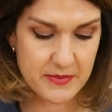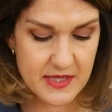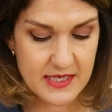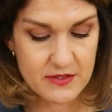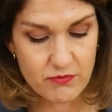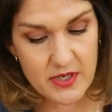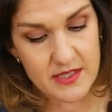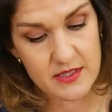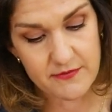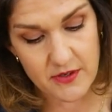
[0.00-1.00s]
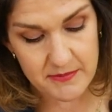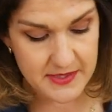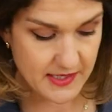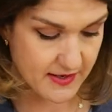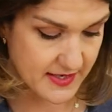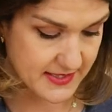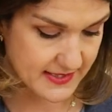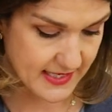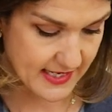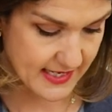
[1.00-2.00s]
But this runs from
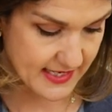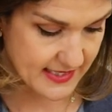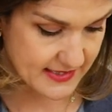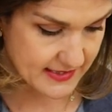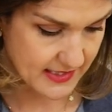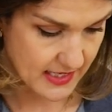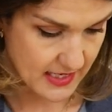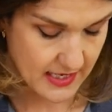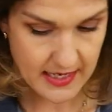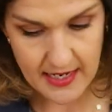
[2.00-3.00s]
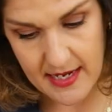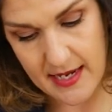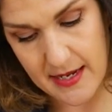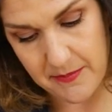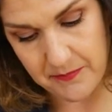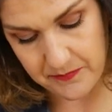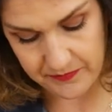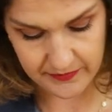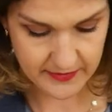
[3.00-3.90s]
sizes, oh,